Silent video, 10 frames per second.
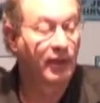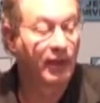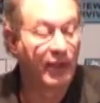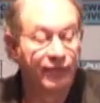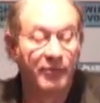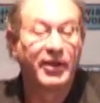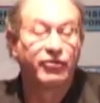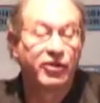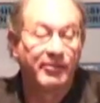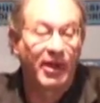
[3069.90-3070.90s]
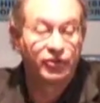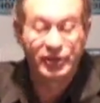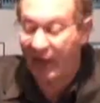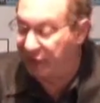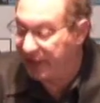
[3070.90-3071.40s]
information about
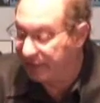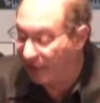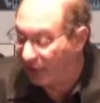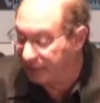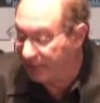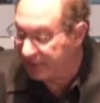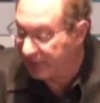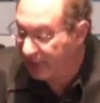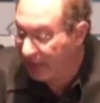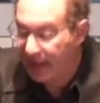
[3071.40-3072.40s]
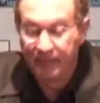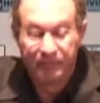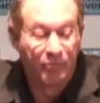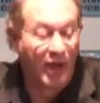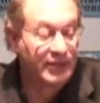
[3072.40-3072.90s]
Saudi involvement.
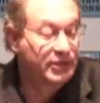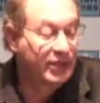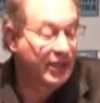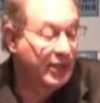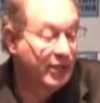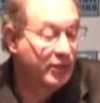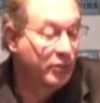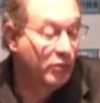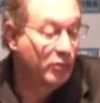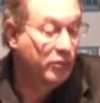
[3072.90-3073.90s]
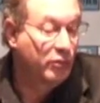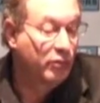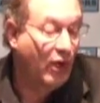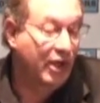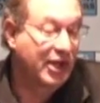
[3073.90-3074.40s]
But
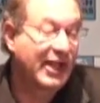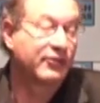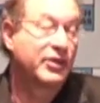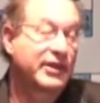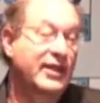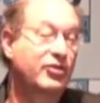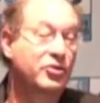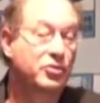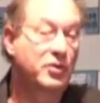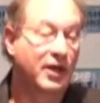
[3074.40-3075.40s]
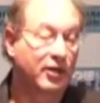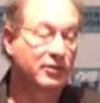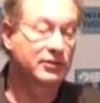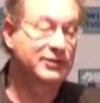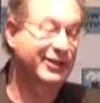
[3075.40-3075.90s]
a lot of what they do
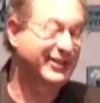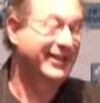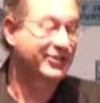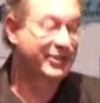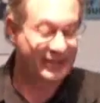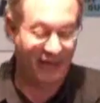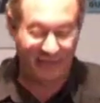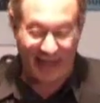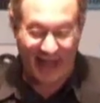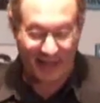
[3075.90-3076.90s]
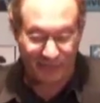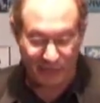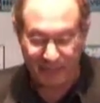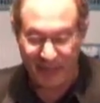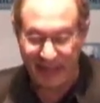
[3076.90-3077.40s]
doesn't necessarily have
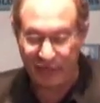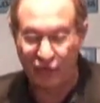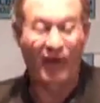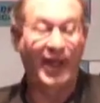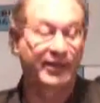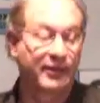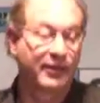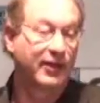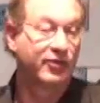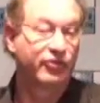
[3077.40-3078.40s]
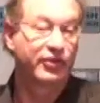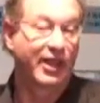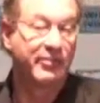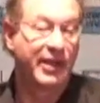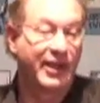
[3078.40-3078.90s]
to be direct. It
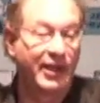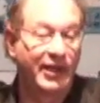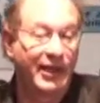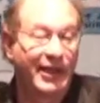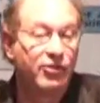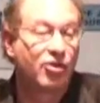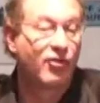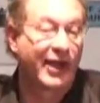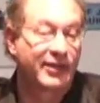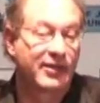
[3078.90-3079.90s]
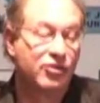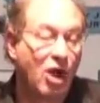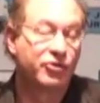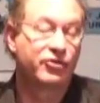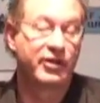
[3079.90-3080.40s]
can be indirect, the
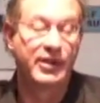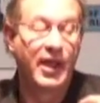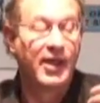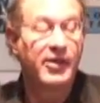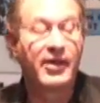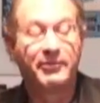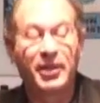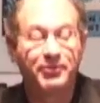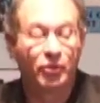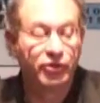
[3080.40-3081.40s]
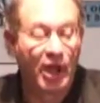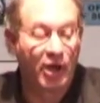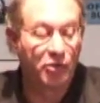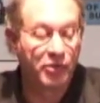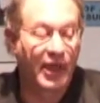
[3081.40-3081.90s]
notion that people
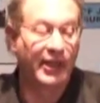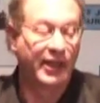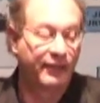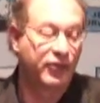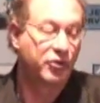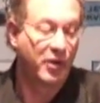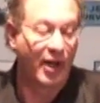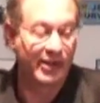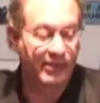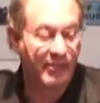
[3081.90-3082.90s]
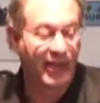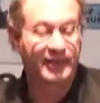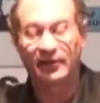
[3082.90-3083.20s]
know that if you make